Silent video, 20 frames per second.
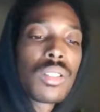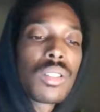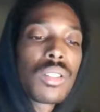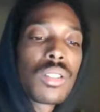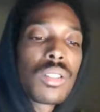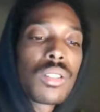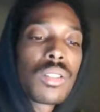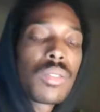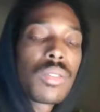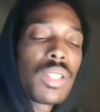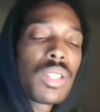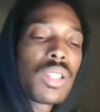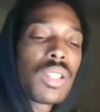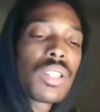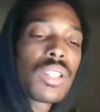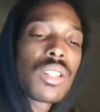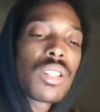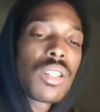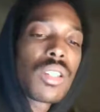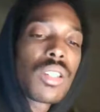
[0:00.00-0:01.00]
We ain't
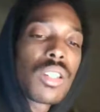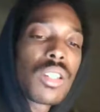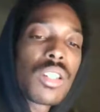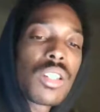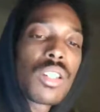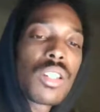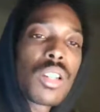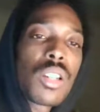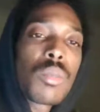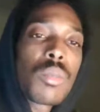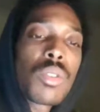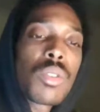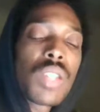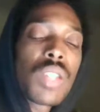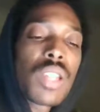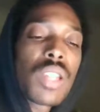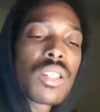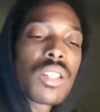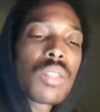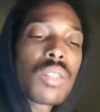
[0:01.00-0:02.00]
listening to the
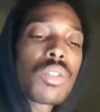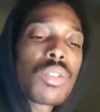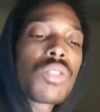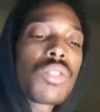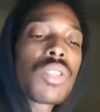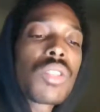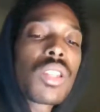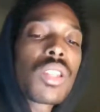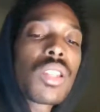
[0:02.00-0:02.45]
TurboTax shit. What you said?